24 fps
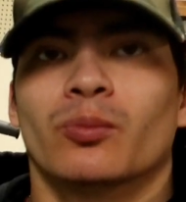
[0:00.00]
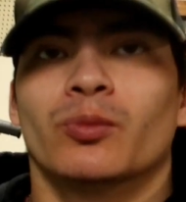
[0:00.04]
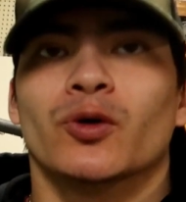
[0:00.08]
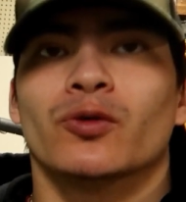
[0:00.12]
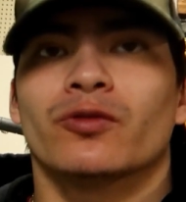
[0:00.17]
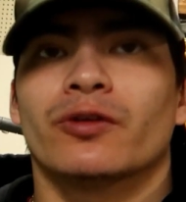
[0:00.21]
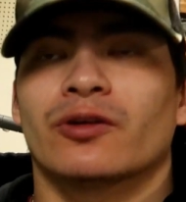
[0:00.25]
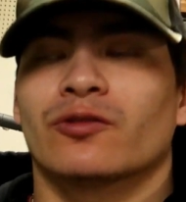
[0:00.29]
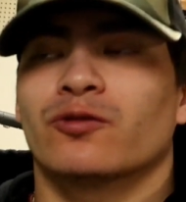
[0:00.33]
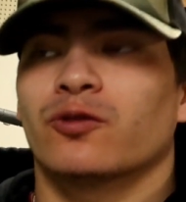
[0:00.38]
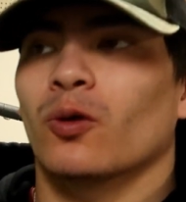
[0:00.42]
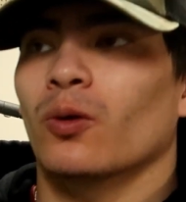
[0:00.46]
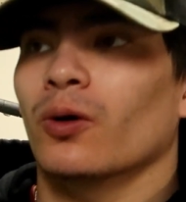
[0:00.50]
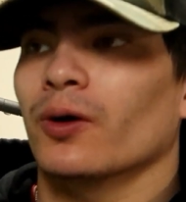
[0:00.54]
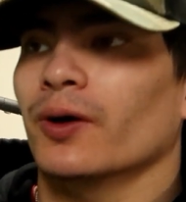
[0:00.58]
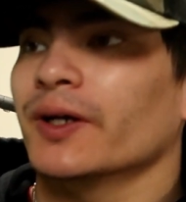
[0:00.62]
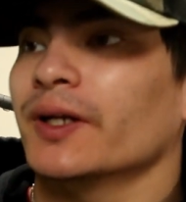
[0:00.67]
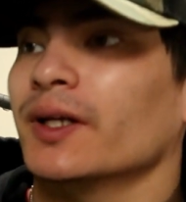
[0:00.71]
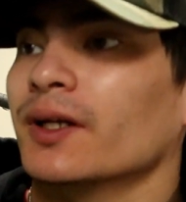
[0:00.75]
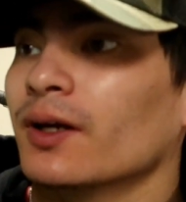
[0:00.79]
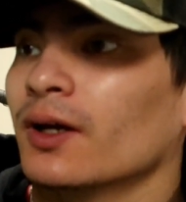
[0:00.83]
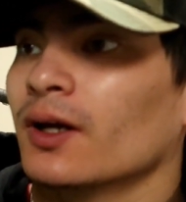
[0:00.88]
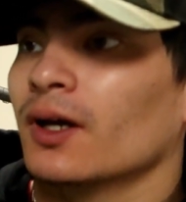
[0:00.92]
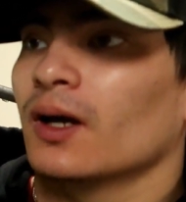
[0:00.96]
moving
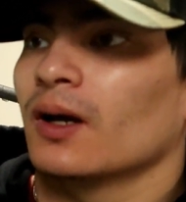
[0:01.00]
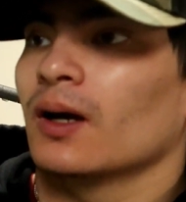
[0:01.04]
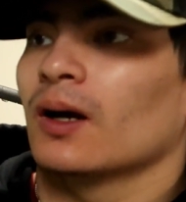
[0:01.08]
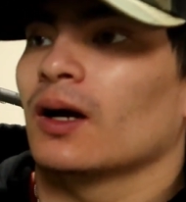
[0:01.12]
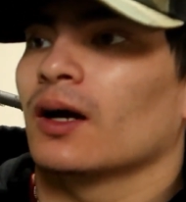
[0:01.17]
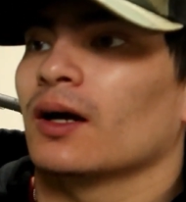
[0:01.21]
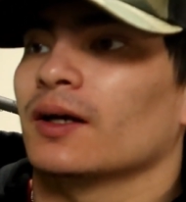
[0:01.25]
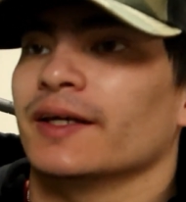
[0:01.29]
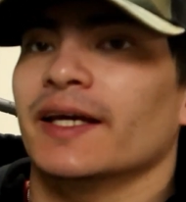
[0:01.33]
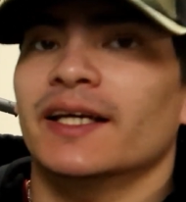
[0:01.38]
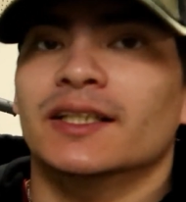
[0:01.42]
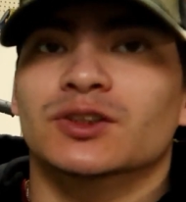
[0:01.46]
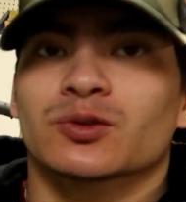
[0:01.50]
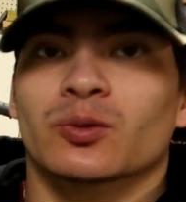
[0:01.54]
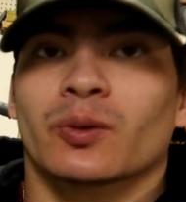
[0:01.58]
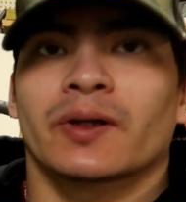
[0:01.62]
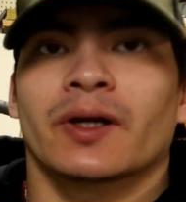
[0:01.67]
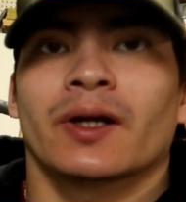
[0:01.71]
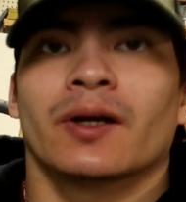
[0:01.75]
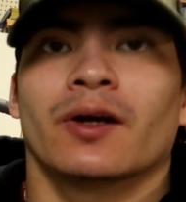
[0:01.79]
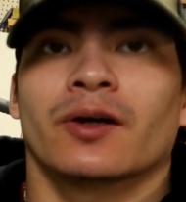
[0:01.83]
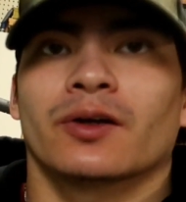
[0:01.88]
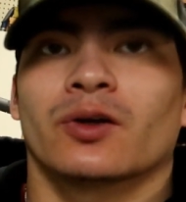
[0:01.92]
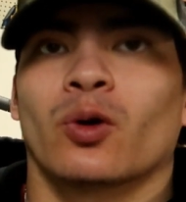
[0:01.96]
forward, yes, we're
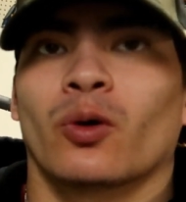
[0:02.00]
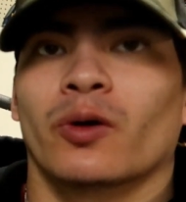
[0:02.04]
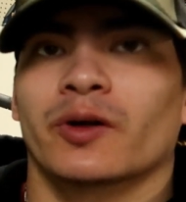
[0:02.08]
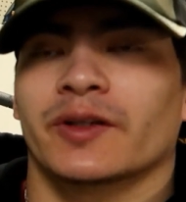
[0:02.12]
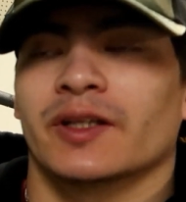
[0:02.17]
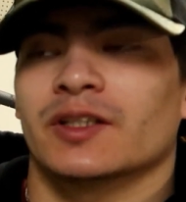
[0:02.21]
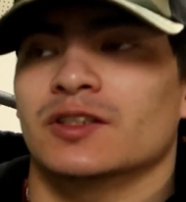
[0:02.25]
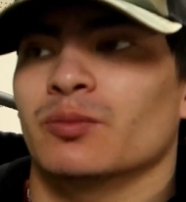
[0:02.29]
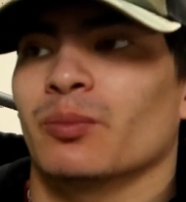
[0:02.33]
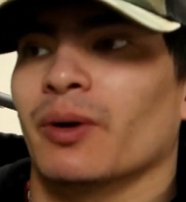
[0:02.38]
going to uncork this